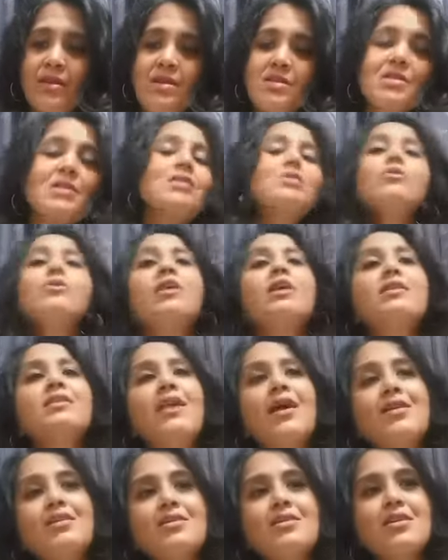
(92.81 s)
He said, Look
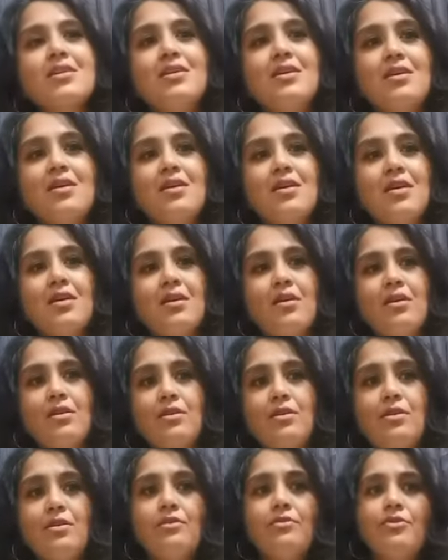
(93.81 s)
at that
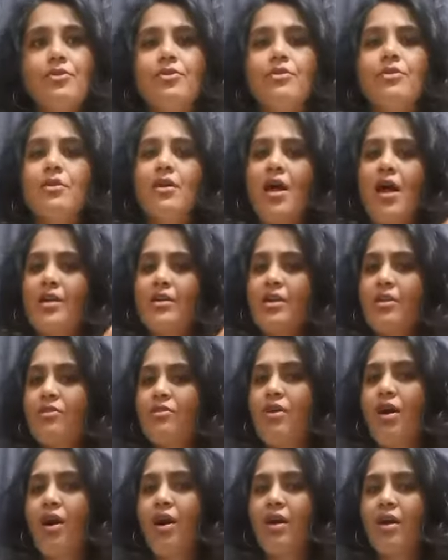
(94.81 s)
river and the
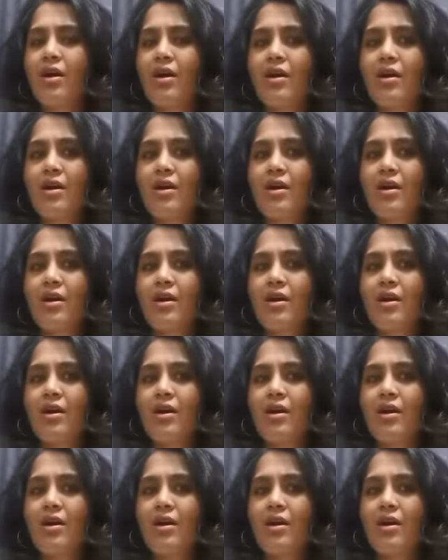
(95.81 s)
rock.